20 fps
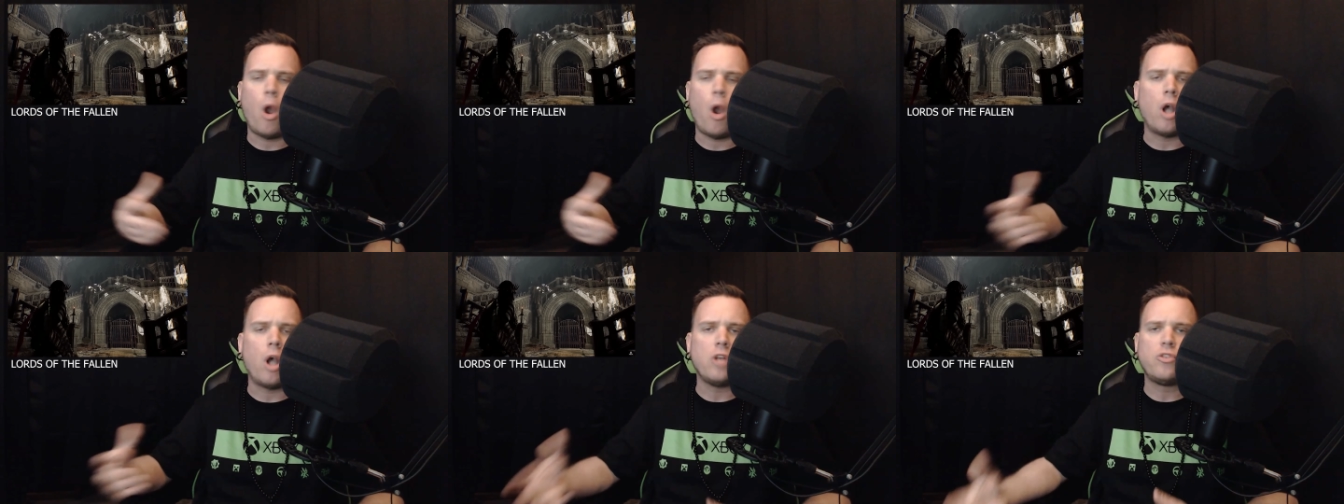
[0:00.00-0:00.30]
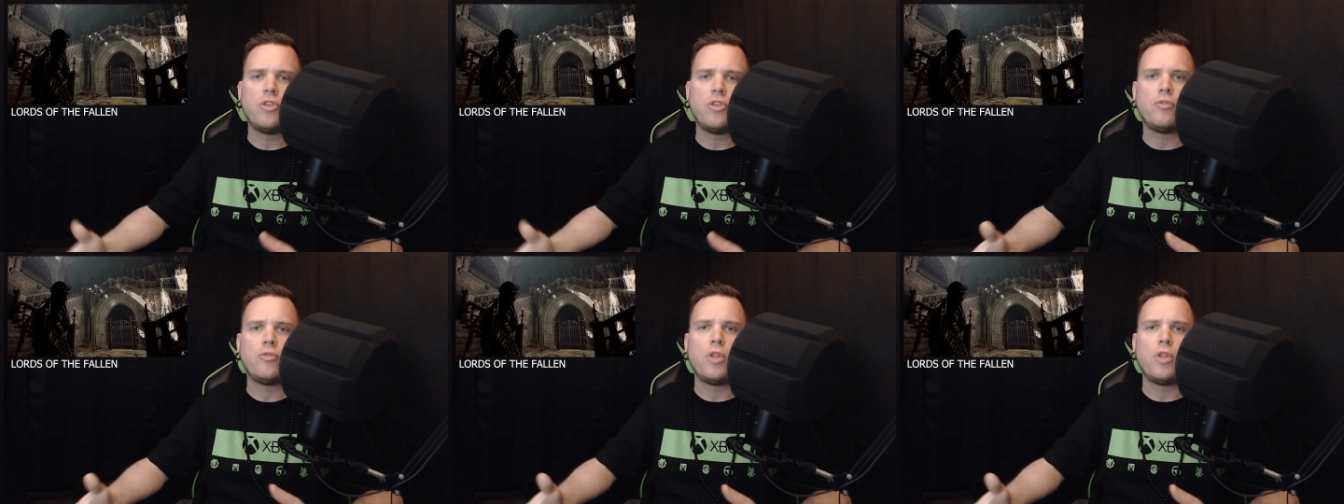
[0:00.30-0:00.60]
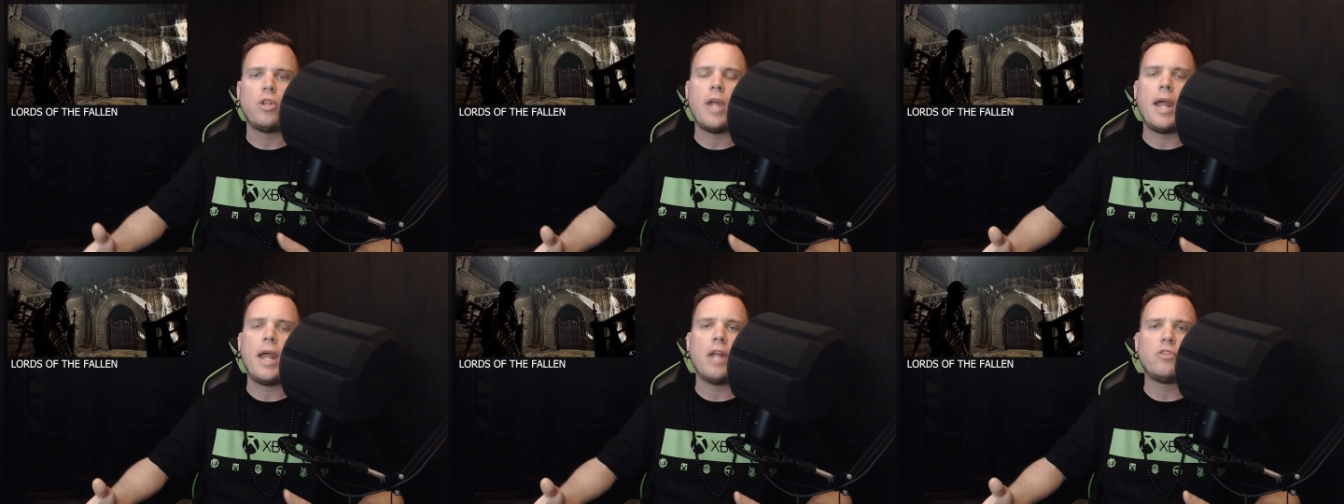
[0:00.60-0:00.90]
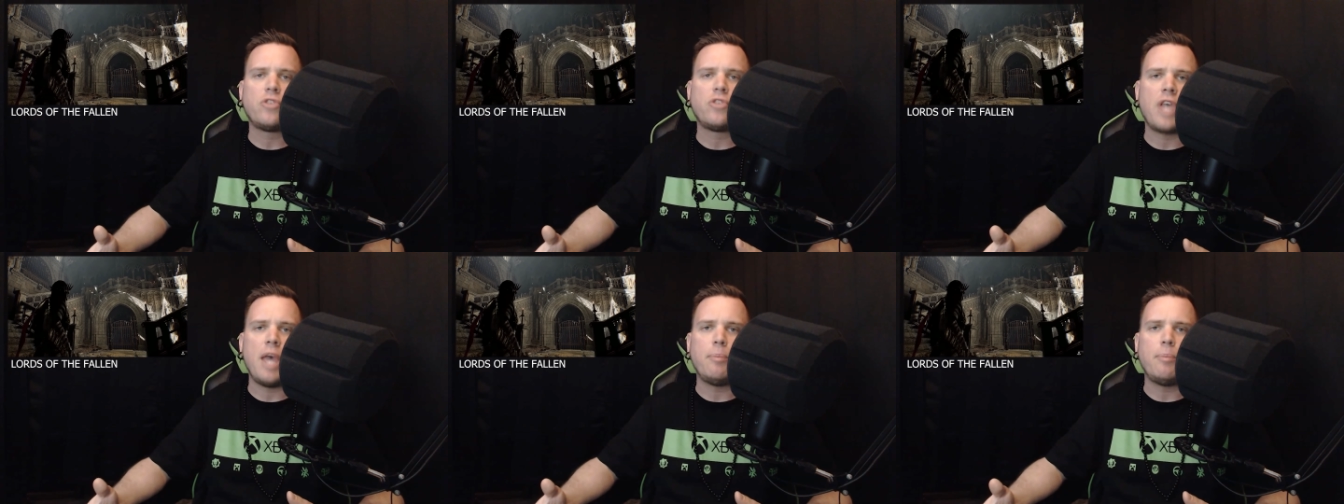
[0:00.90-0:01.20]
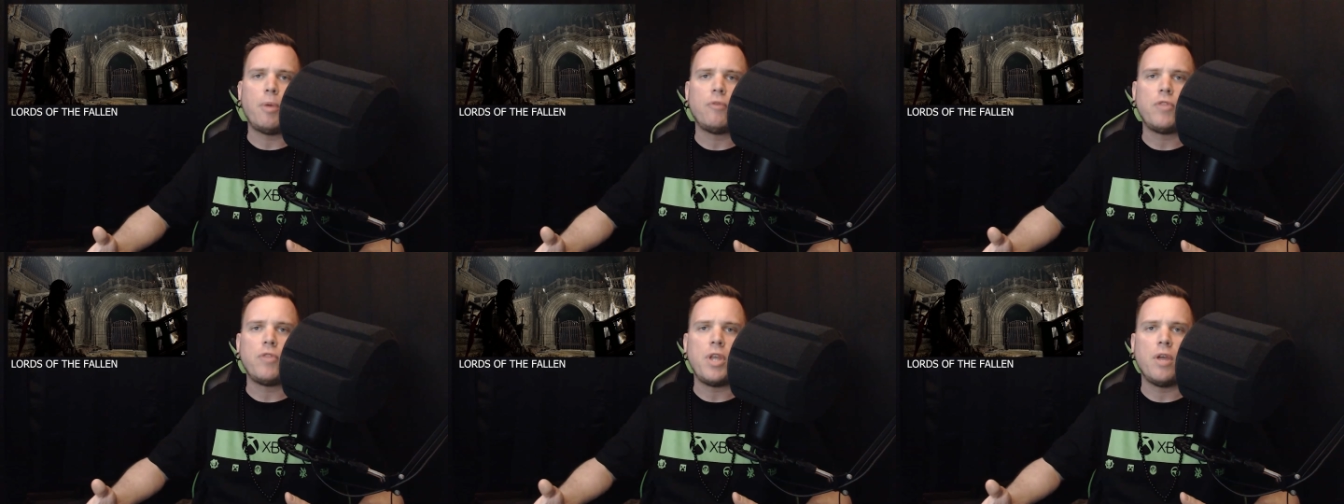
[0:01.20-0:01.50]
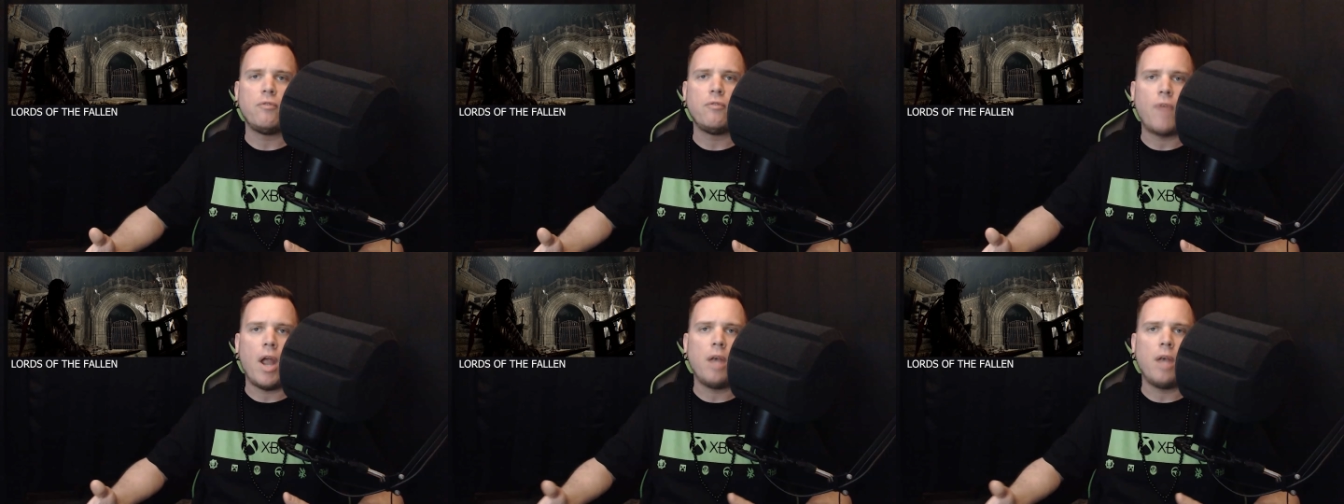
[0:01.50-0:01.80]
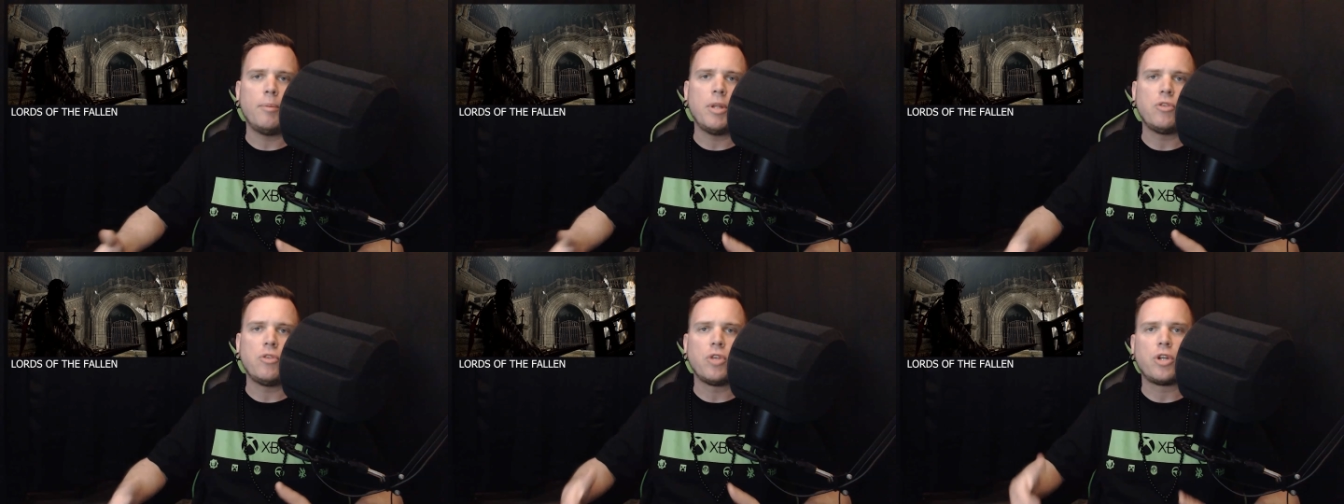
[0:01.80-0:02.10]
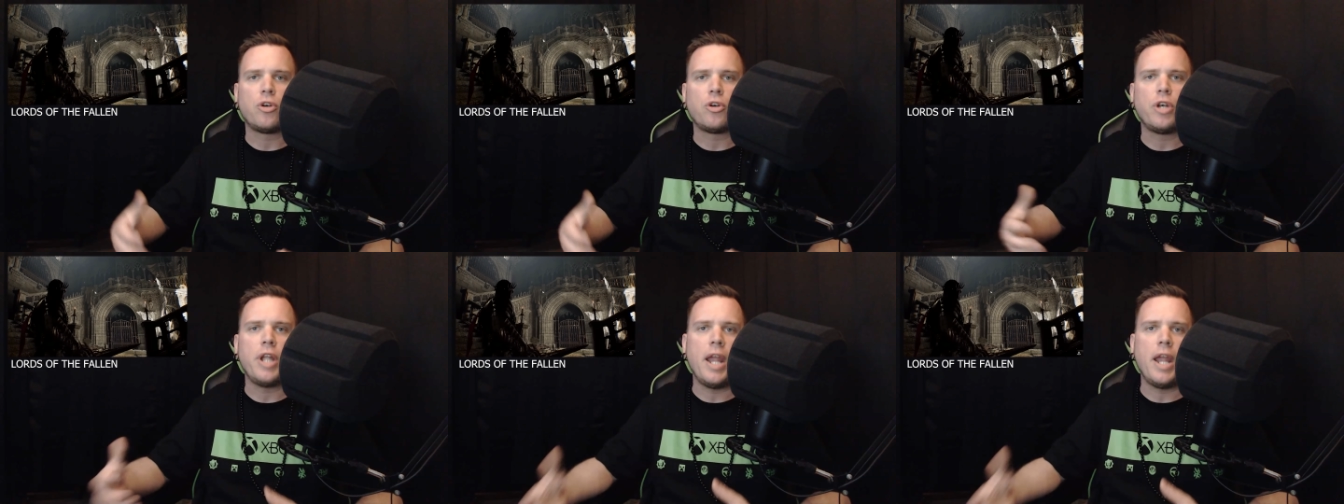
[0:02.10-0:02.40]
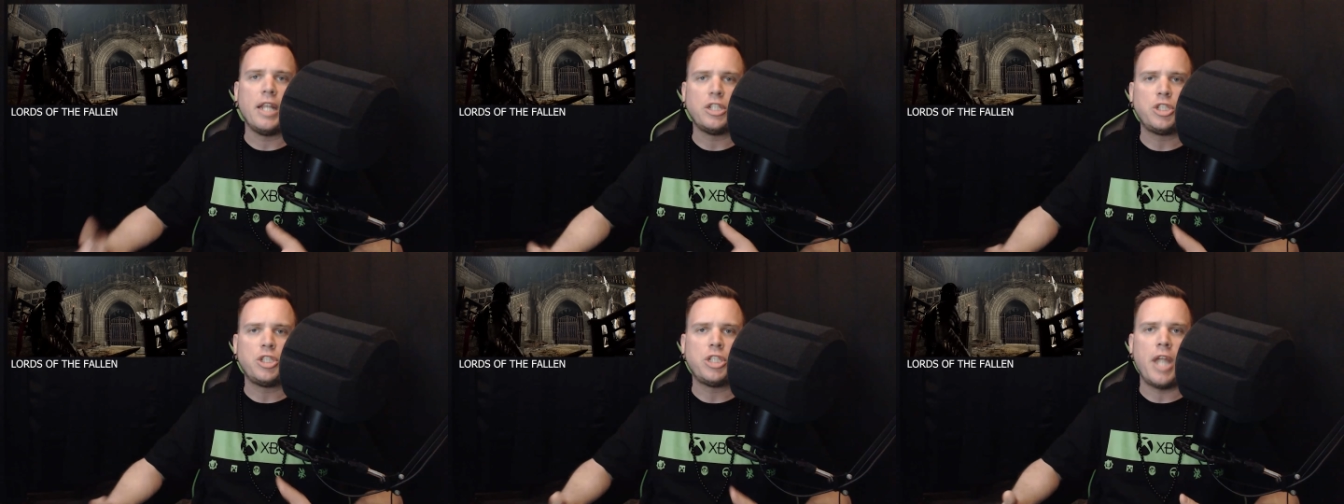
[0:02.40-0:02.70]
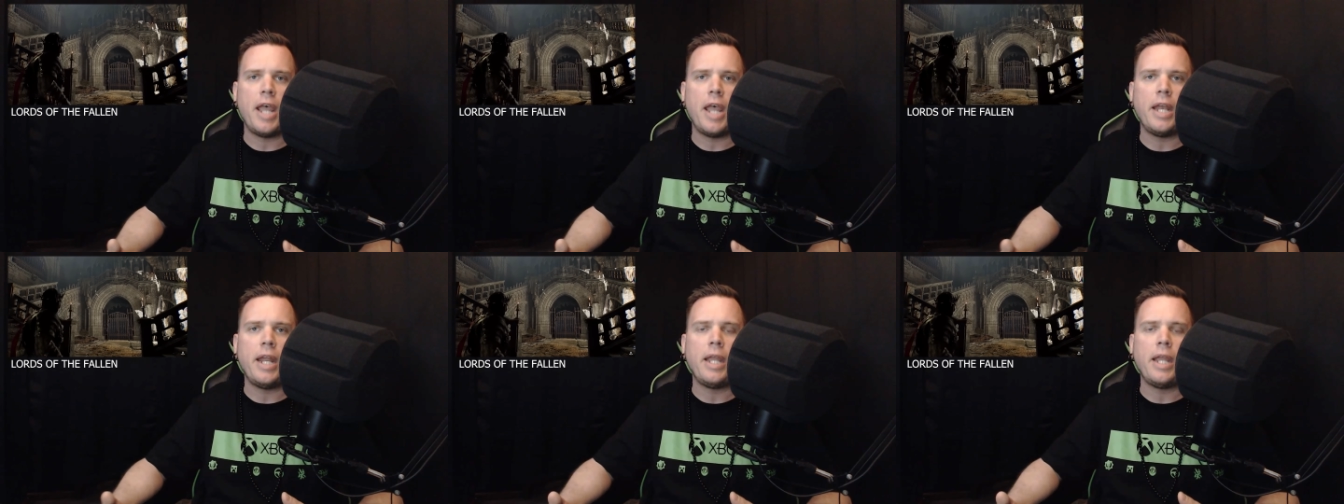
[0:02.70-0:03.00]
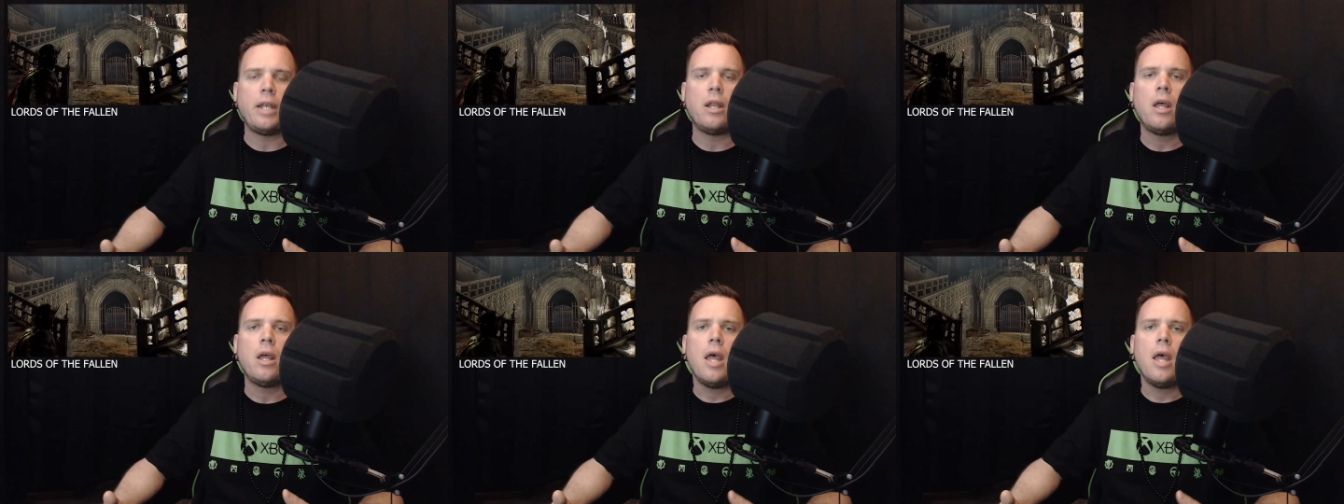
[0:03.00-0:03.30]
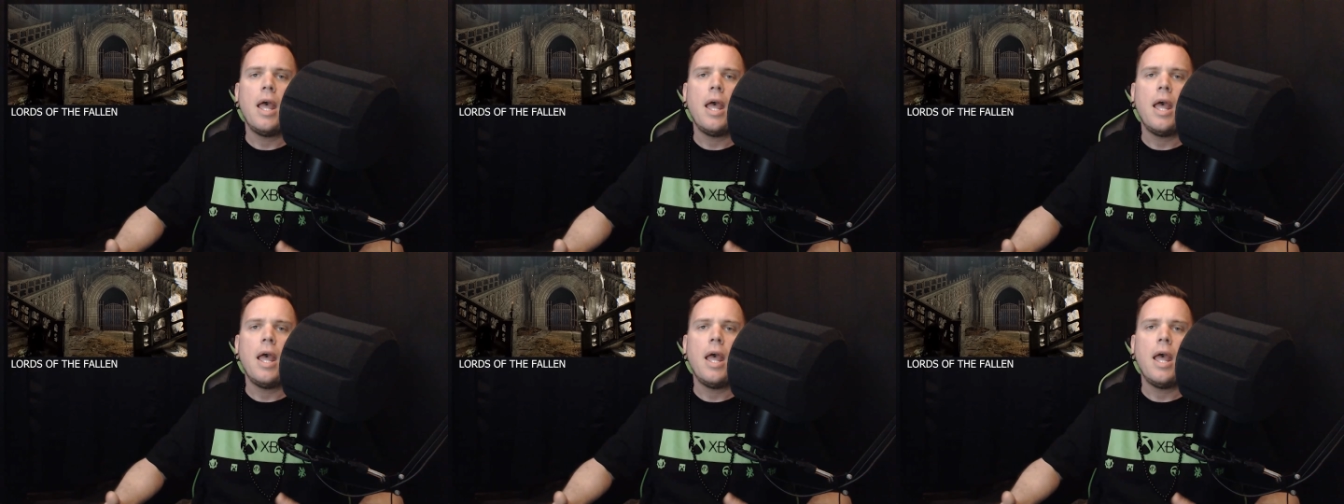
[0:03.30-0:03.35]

parts of the landscape of the environment to create shading